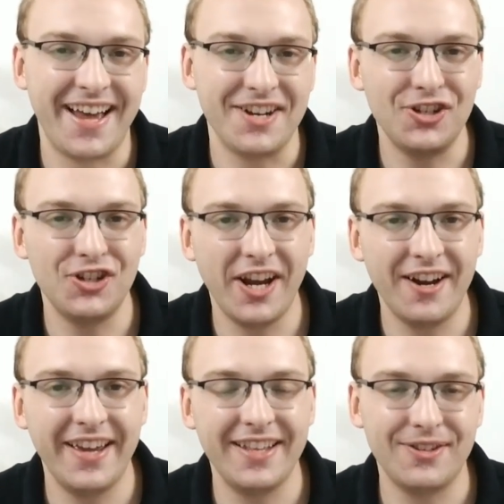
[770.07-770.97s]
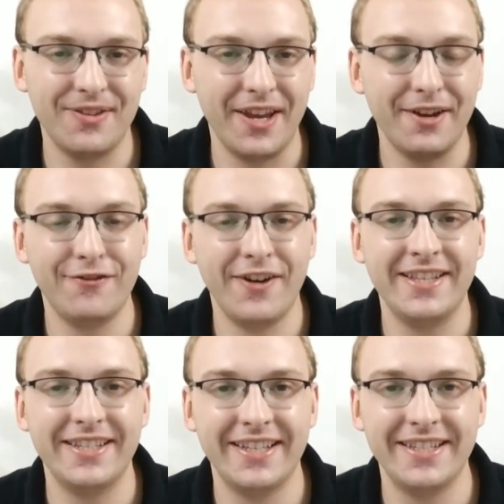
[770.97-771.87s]
share it so that your
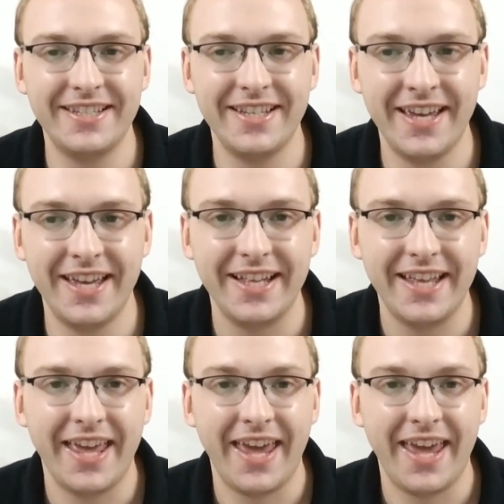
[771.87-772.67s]
friends can see it,